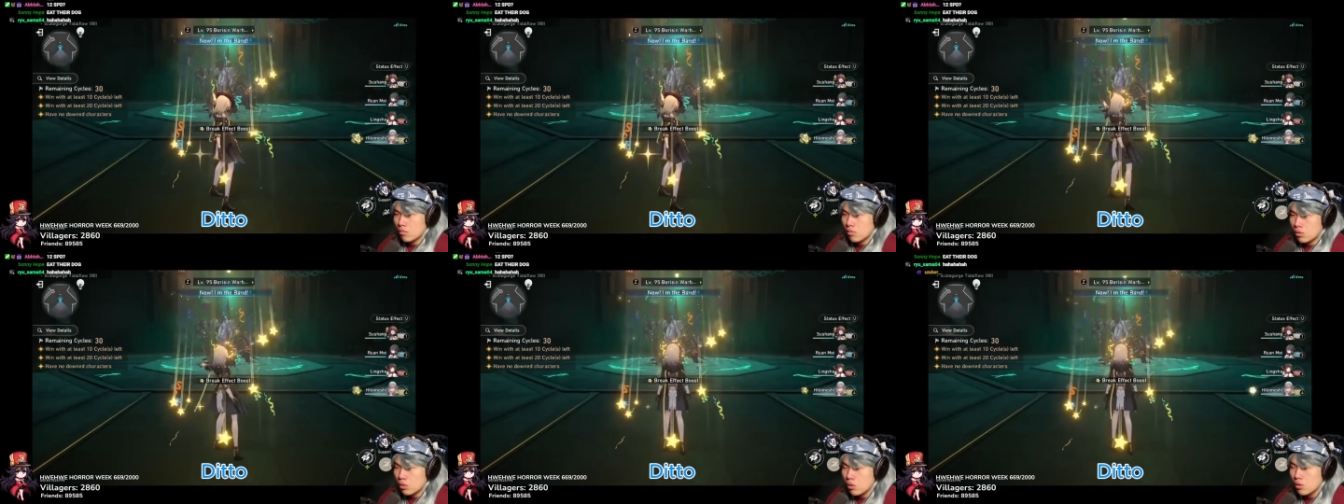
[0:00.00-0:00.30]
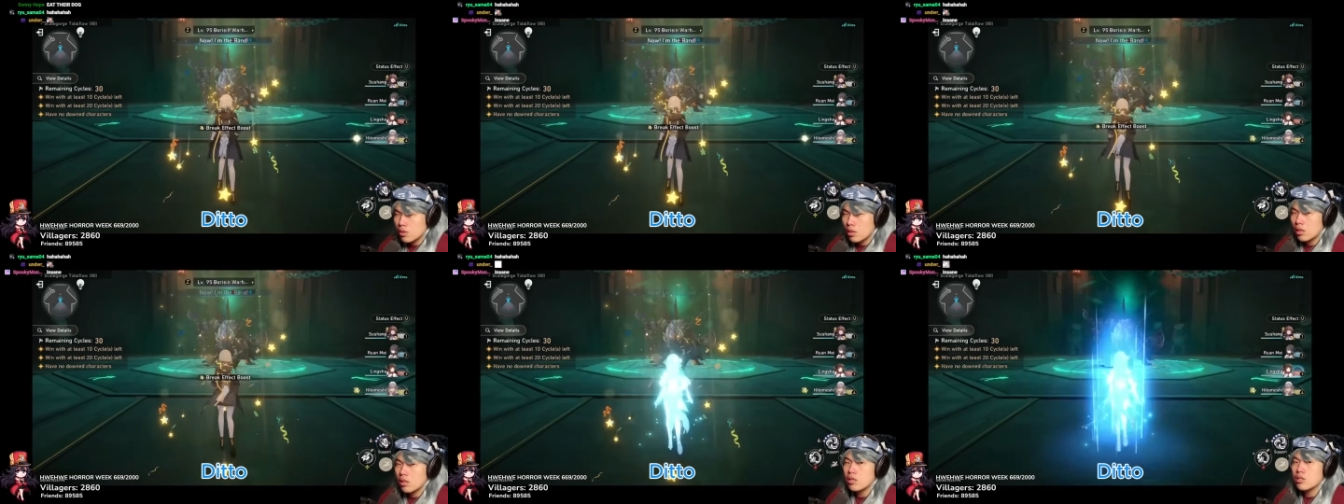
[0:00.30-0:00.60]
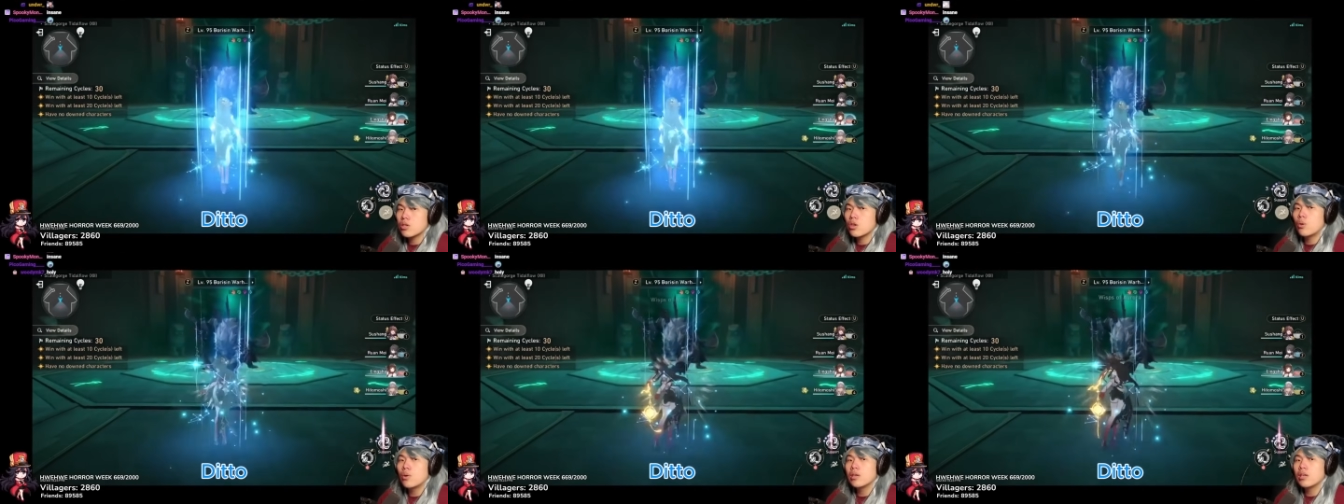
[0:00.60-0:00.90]
Sushang
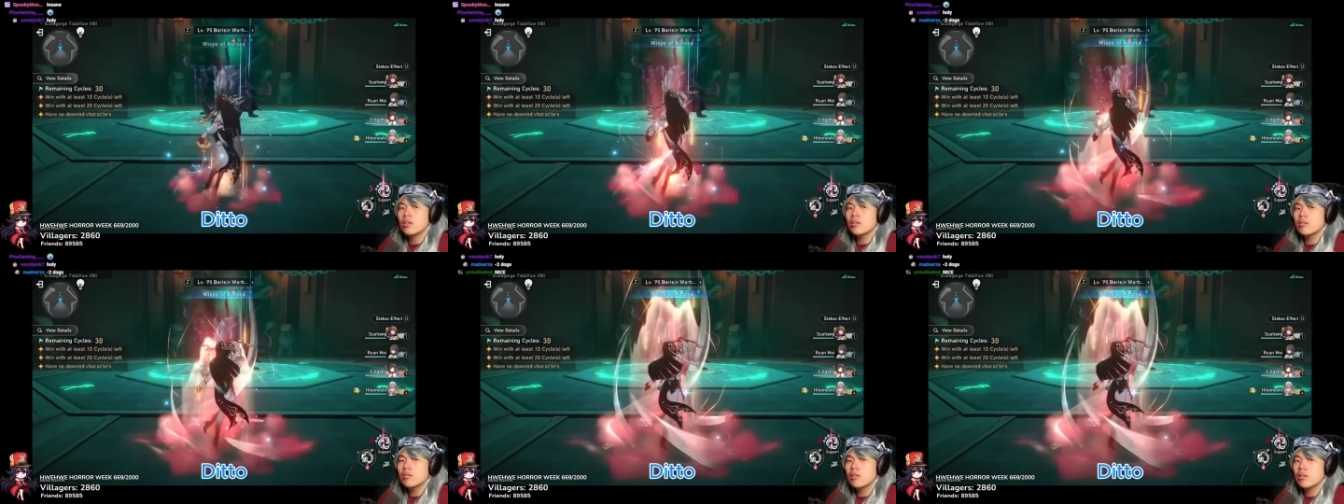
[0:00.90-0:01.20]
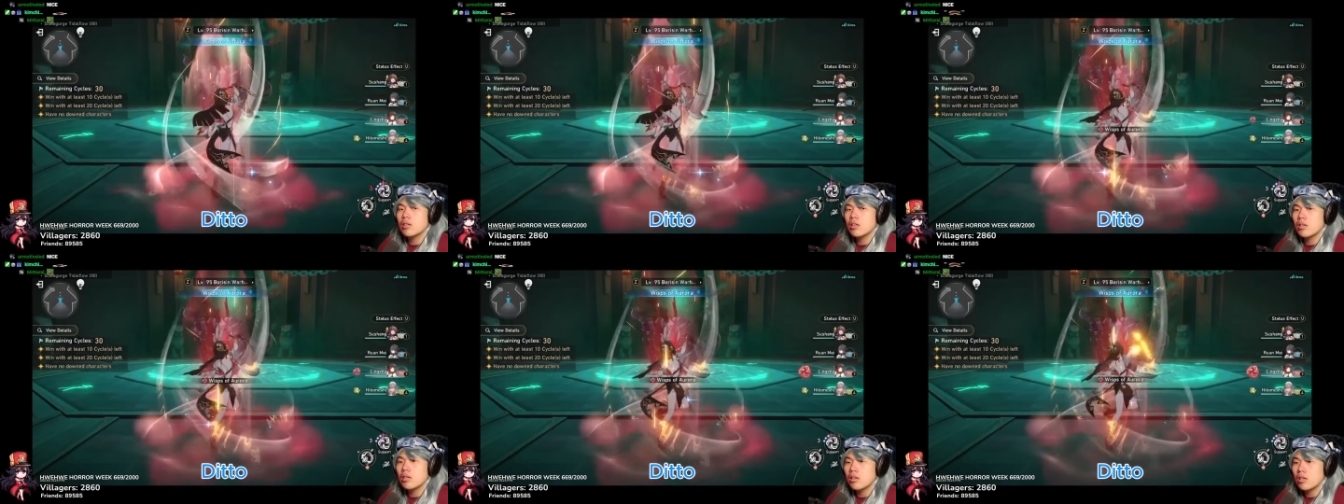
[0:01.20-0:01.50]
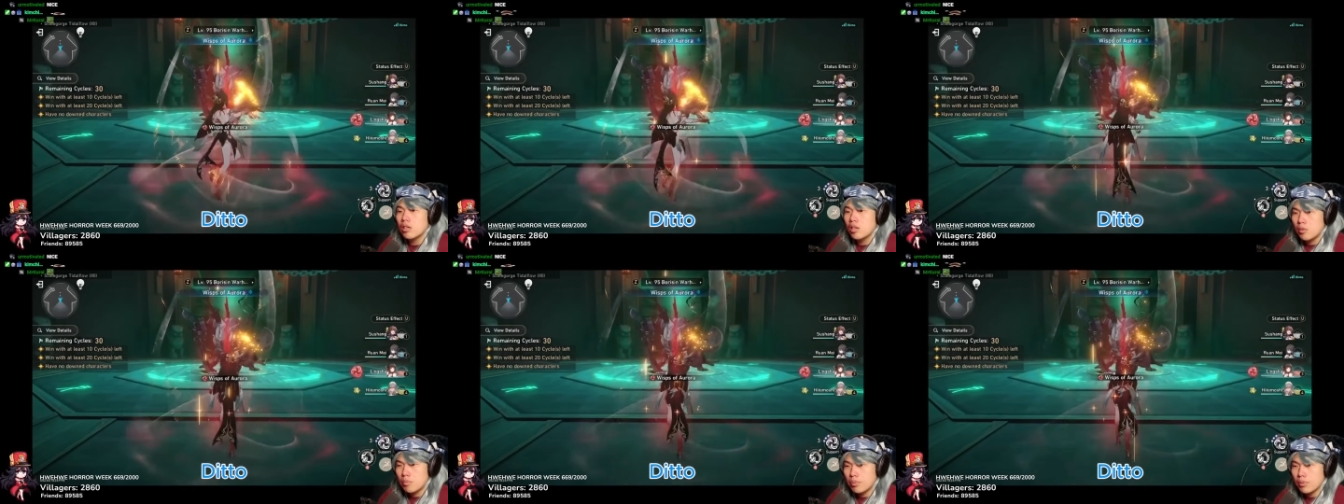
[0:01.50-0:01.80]
is going in.
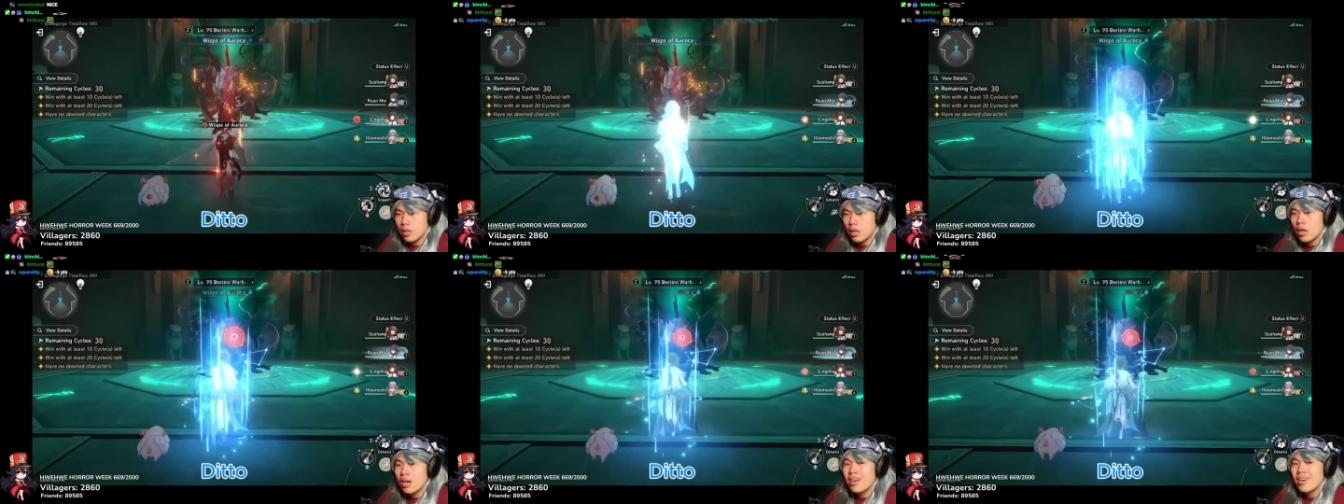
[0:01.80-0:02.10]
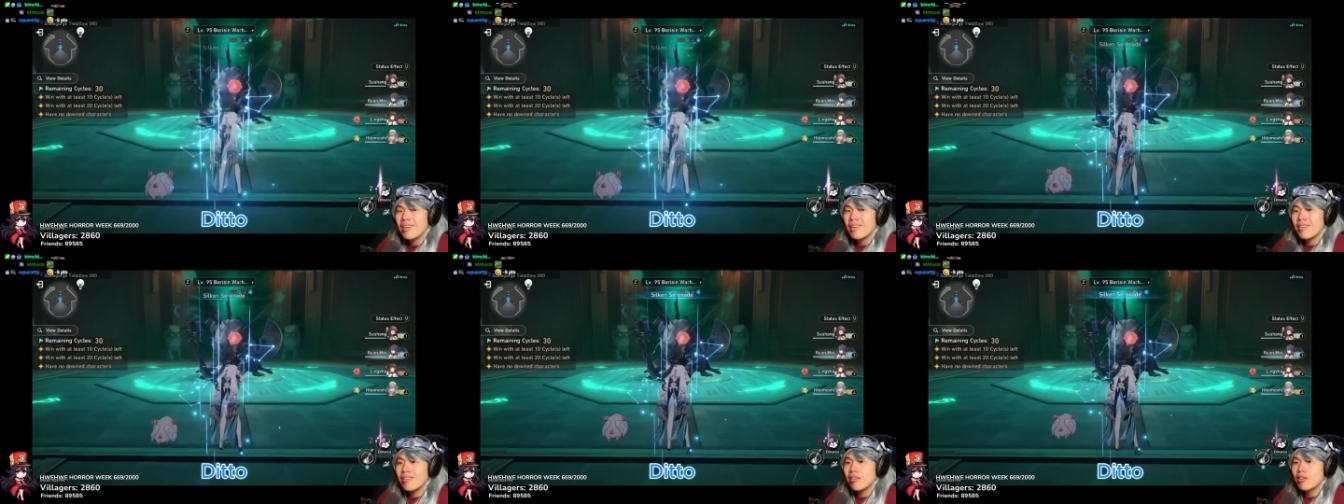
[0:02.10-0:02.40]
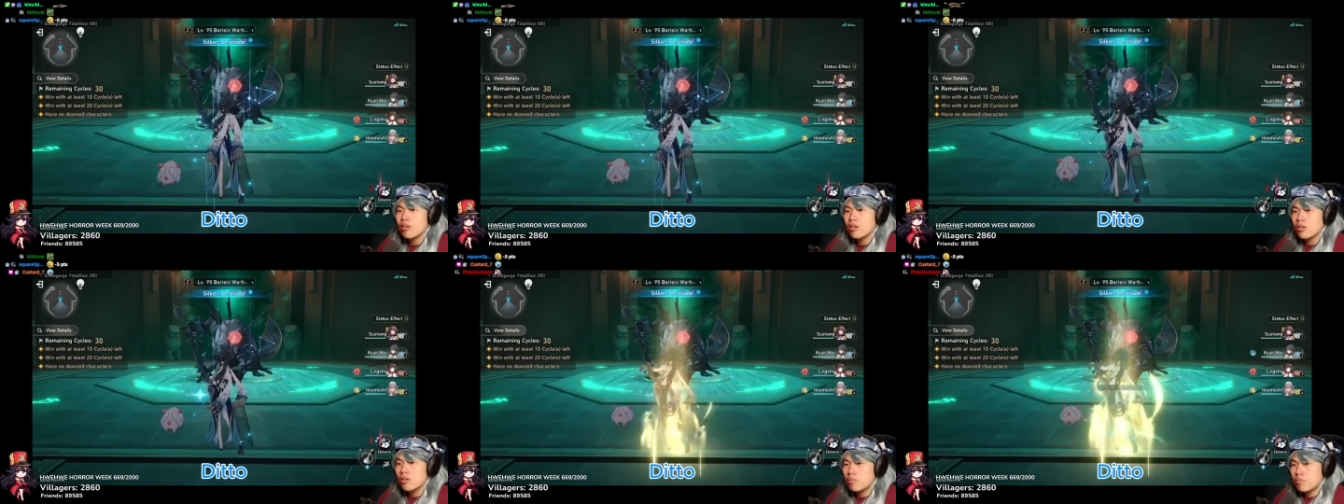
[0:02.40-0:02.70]
Yep.
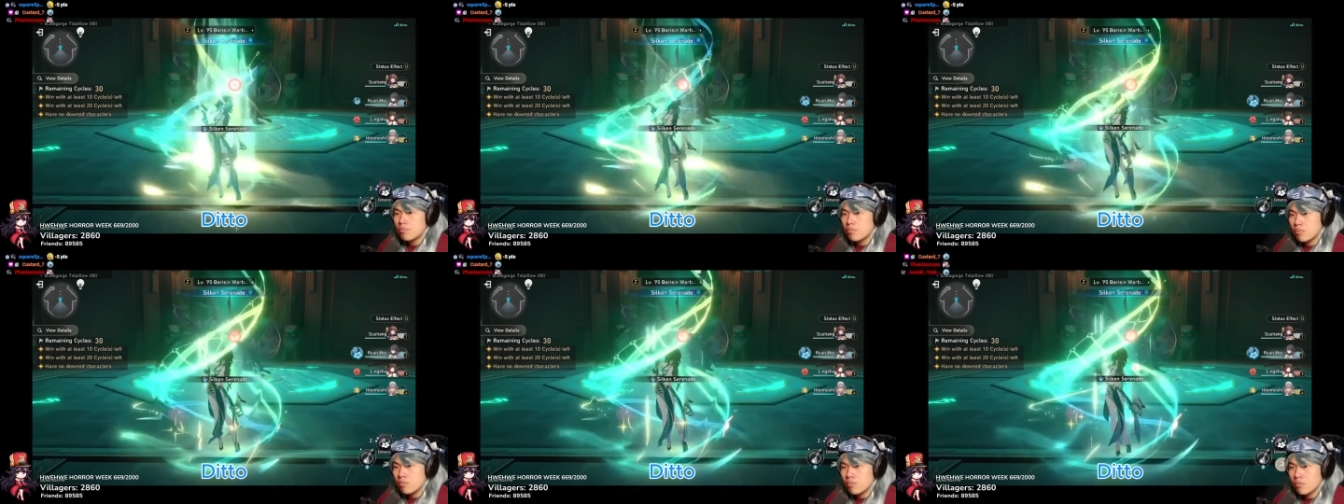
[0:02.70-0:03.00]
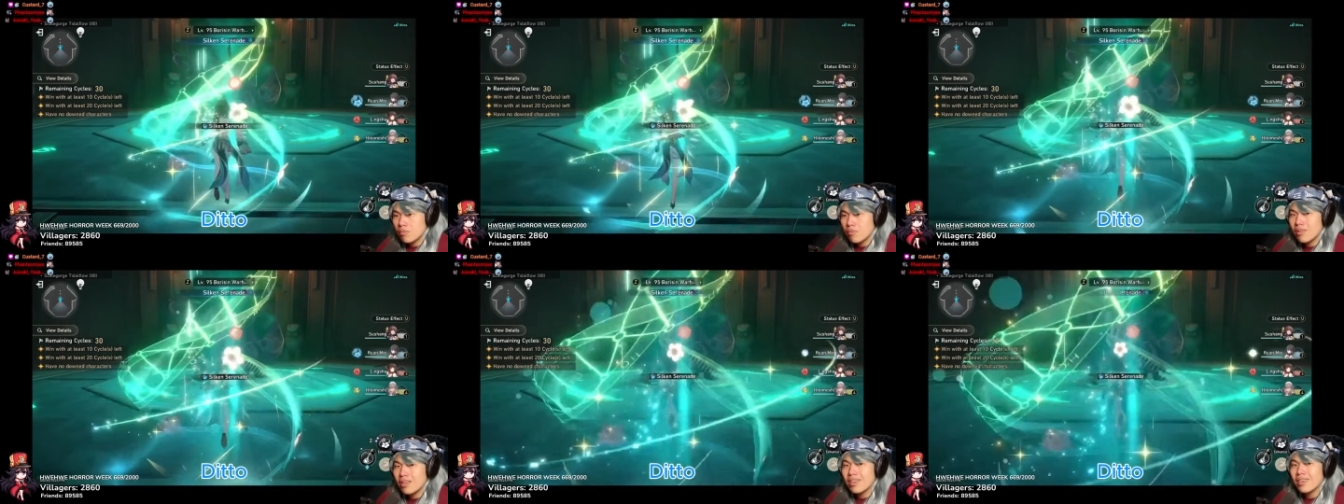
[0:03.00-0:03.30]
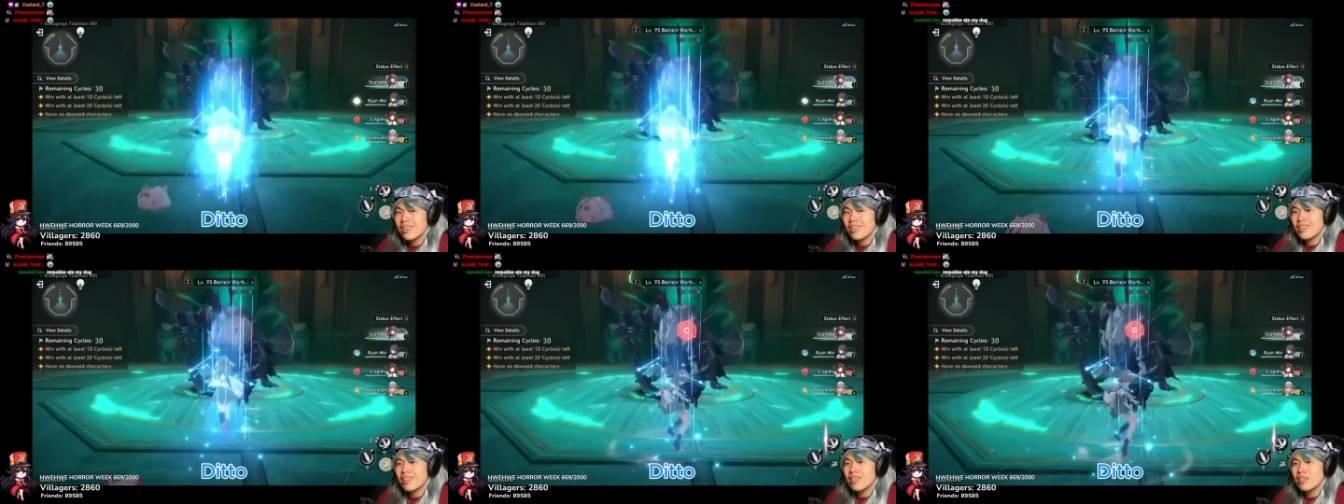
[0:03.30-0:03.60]
Yep.
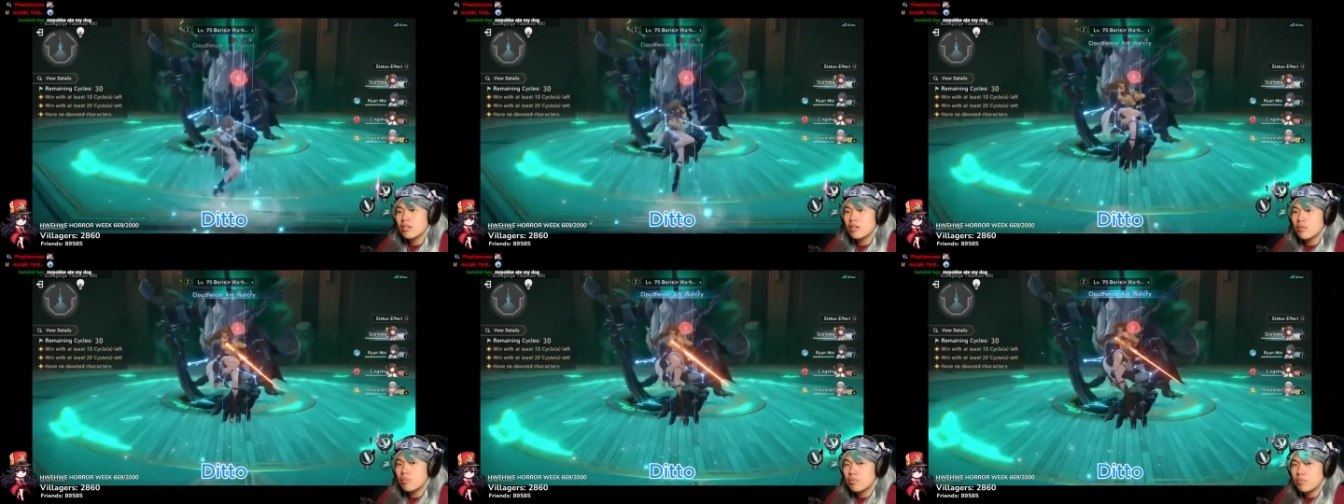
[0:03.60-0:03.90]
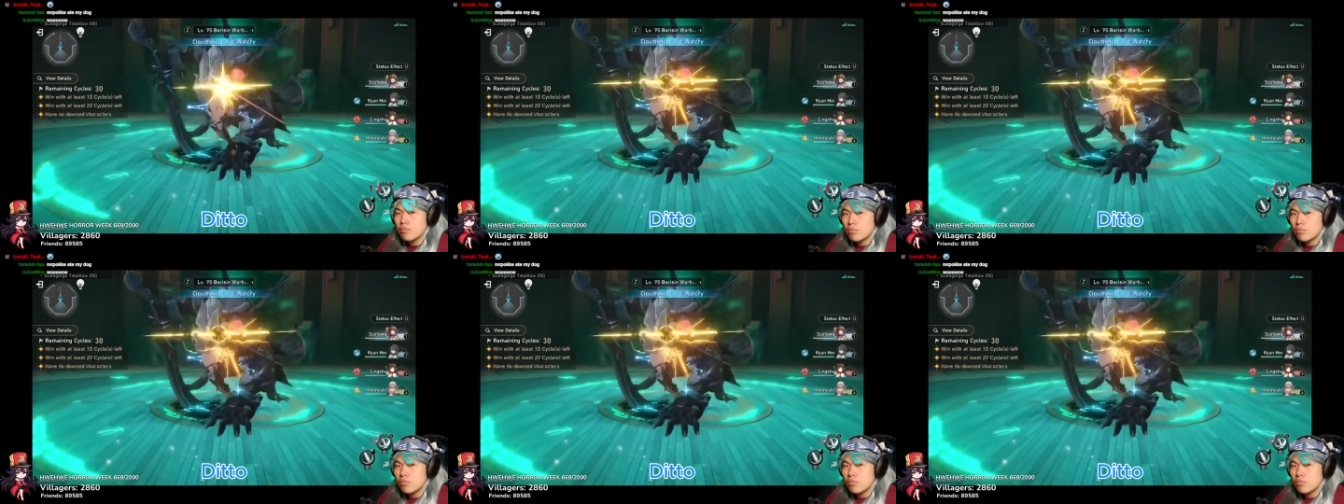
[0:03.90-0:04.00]
Yep.